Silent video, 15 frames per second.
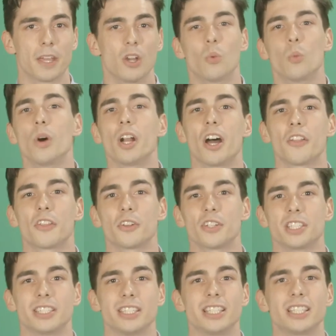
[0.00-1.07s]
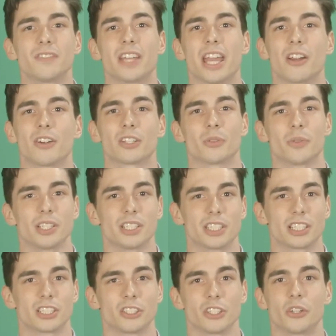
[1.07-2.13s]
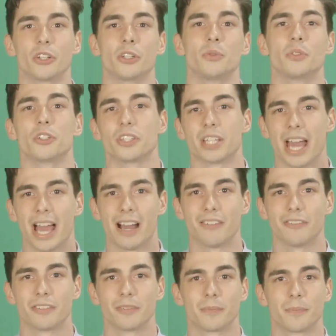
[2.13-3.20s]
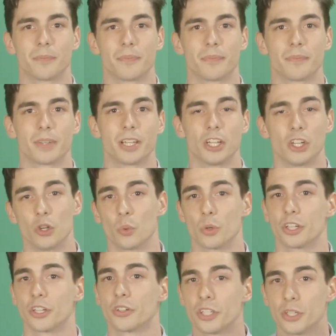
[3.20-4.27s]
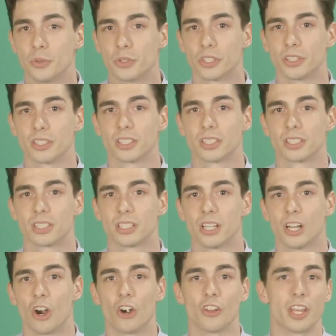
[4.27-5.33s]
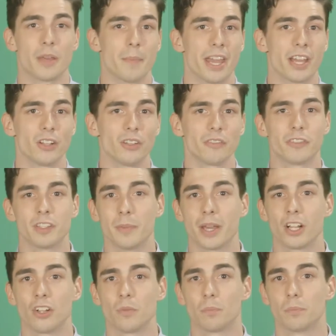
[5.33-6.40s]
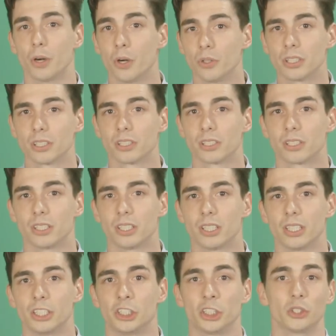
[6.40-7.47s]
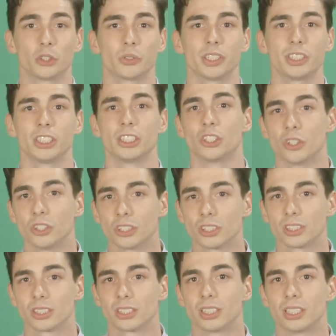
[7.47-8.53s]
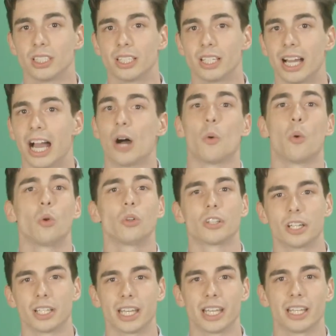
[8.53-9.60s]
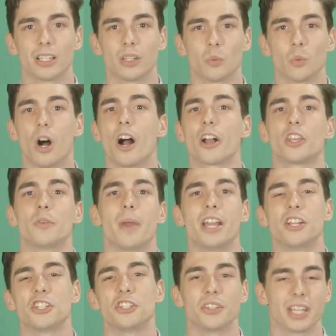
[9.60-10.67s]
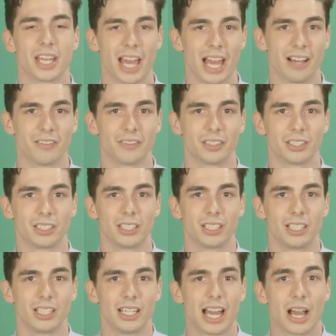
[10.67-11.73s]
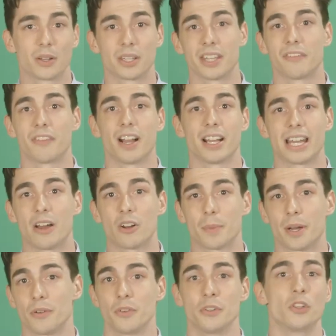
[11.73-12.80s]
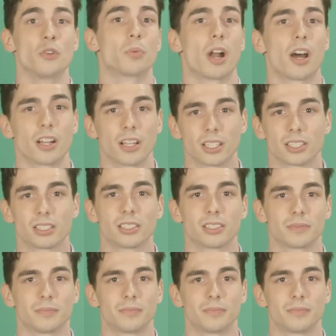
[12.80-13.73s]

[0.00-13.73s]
What other distinctive characteristics do your users have? Who are your users? Are they male, female, both? Children, adults? How old are they? What occupation do they have? How do they find out about new products?